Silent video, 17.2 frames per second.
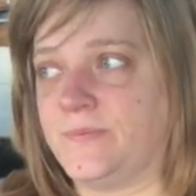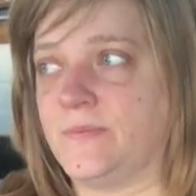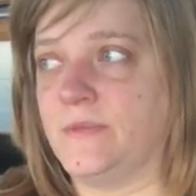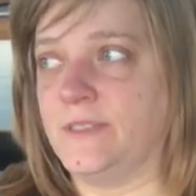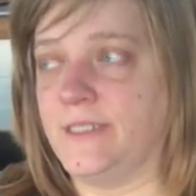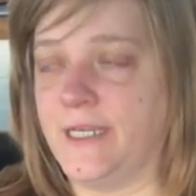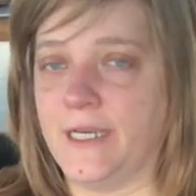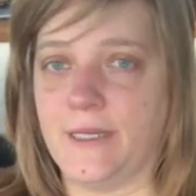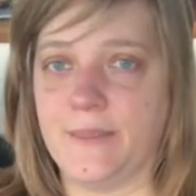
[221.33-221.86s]

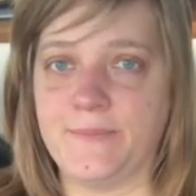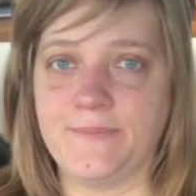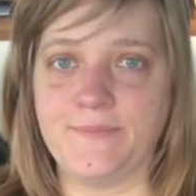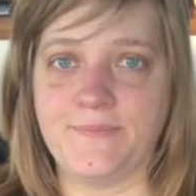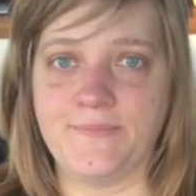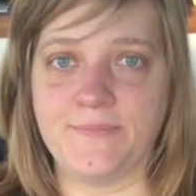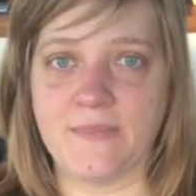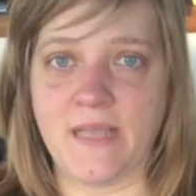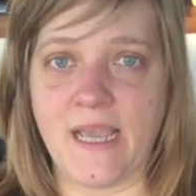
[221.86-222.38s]
yeah,
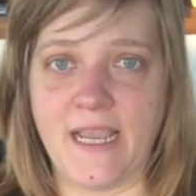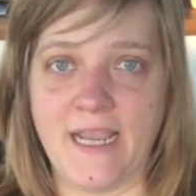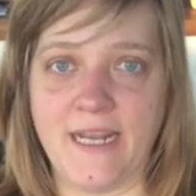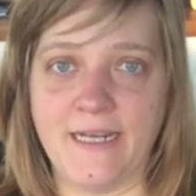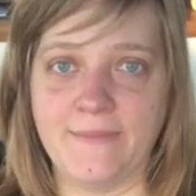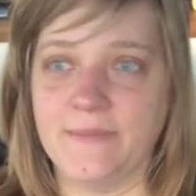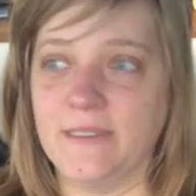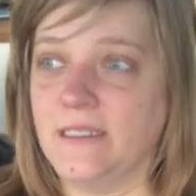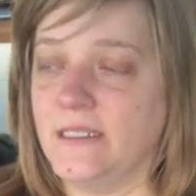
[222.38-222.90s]
I hate
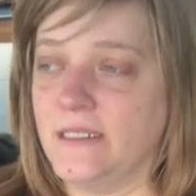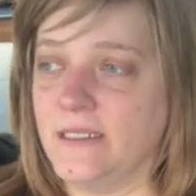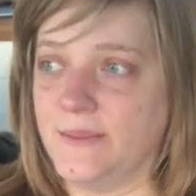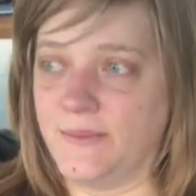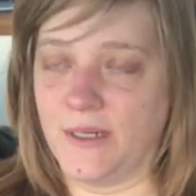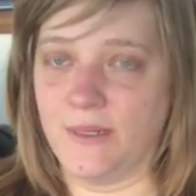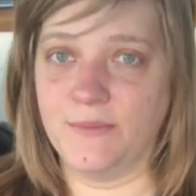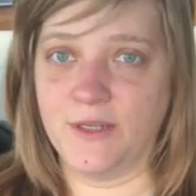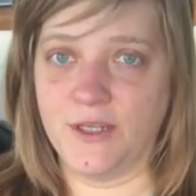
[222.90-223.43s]
it,
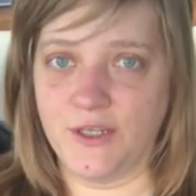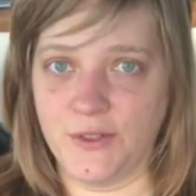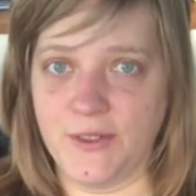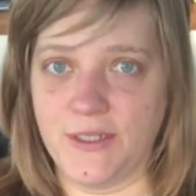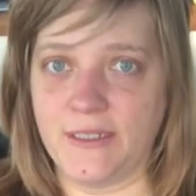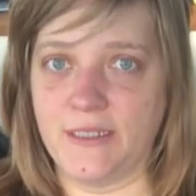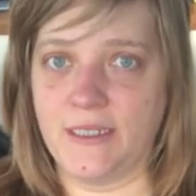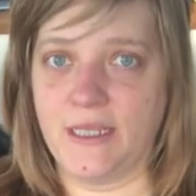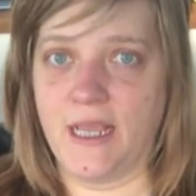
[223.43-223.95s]
but I'm gonna do
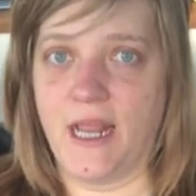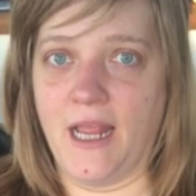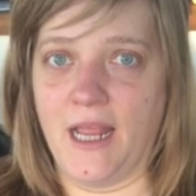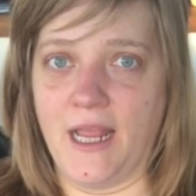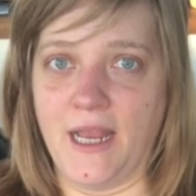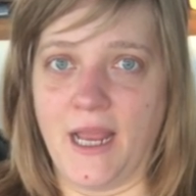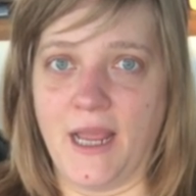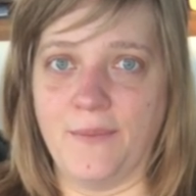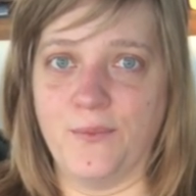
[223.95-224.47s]
it,
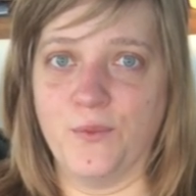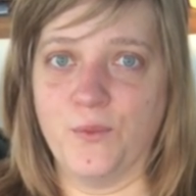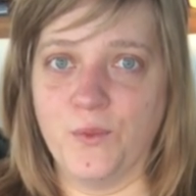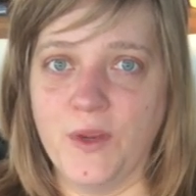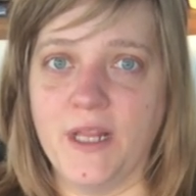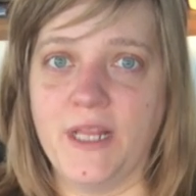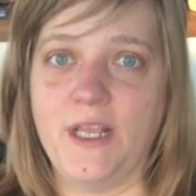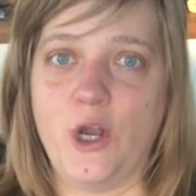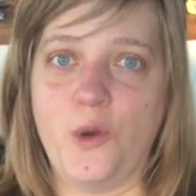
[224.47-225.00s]
and I'm
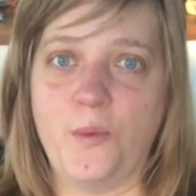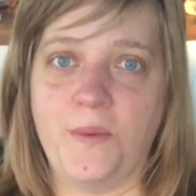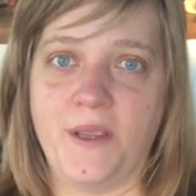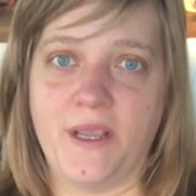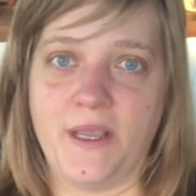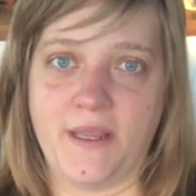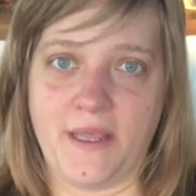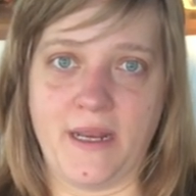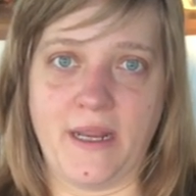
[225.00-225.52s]
really
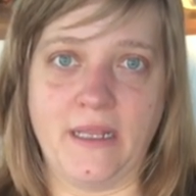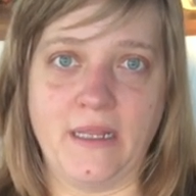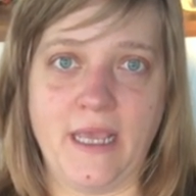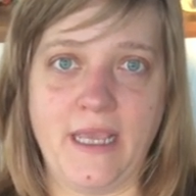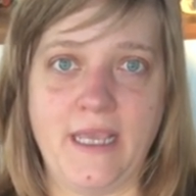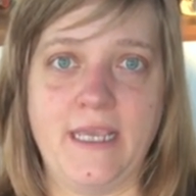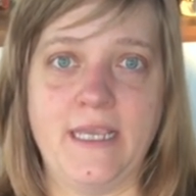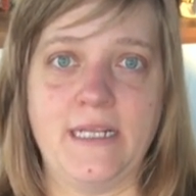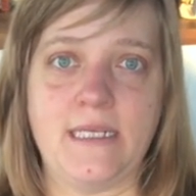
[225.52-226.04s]
hoping that I
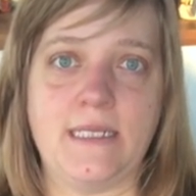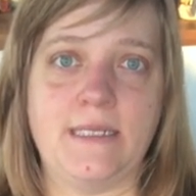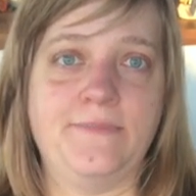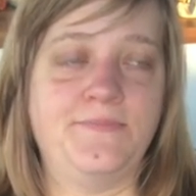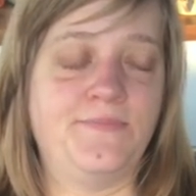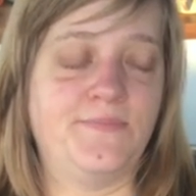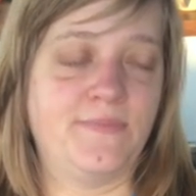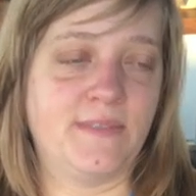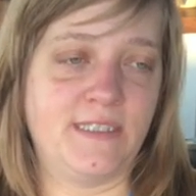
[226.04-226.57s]
like it,
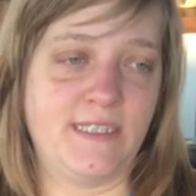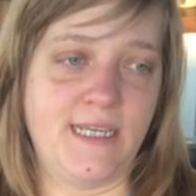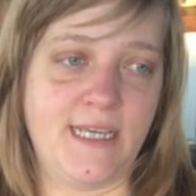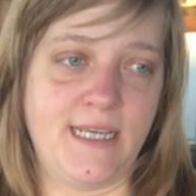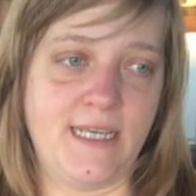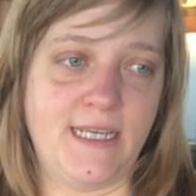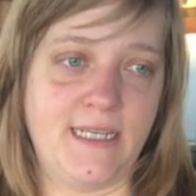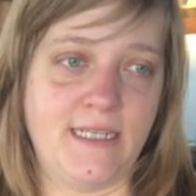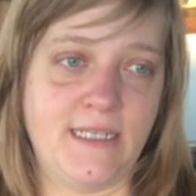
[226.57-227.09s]

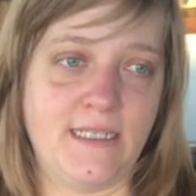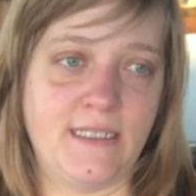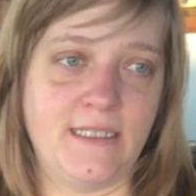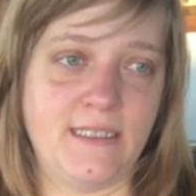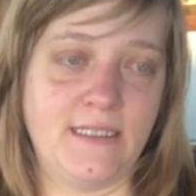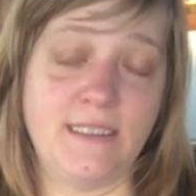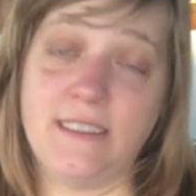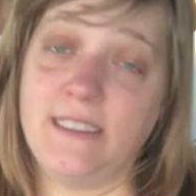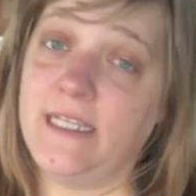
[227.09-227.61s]

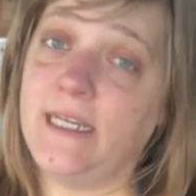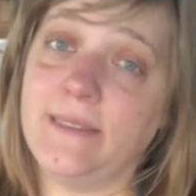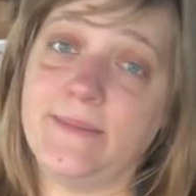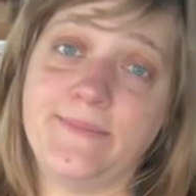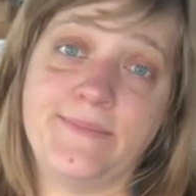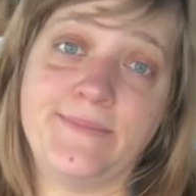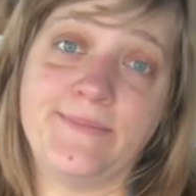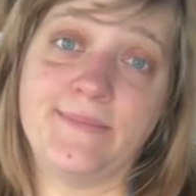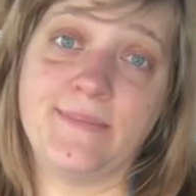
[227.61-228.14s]
and yeah,
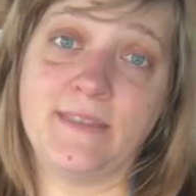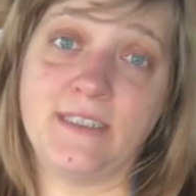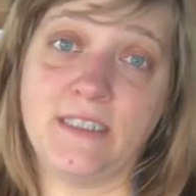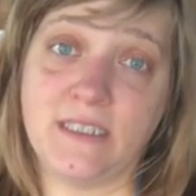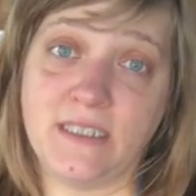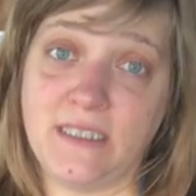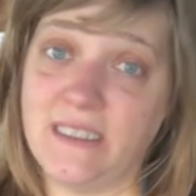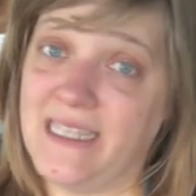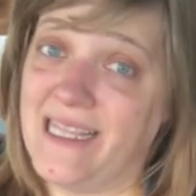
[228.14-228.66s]

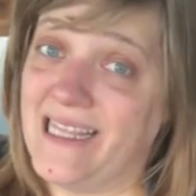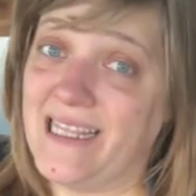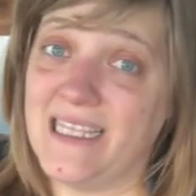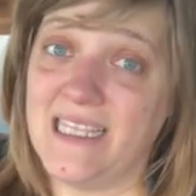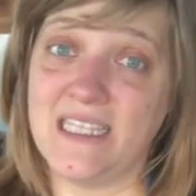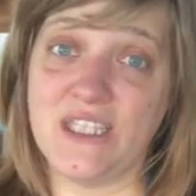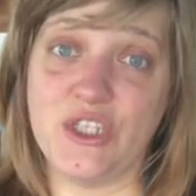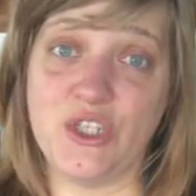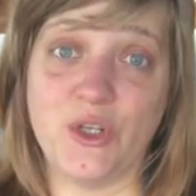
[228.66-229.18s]
let
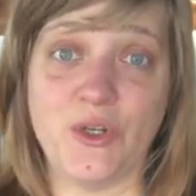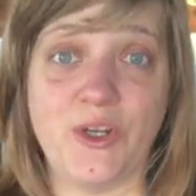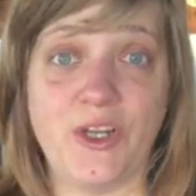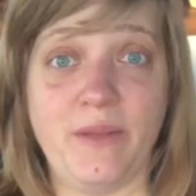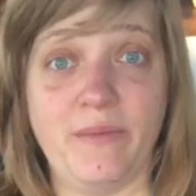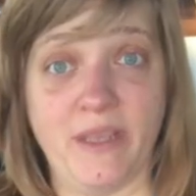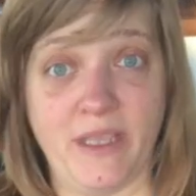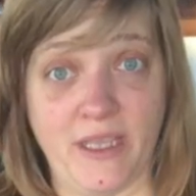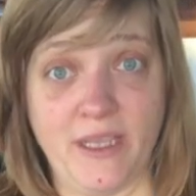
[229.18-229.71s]
this journey
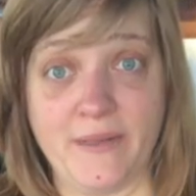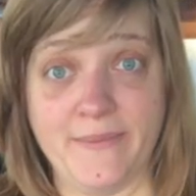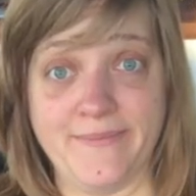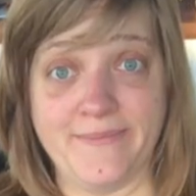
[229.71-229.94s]
begin.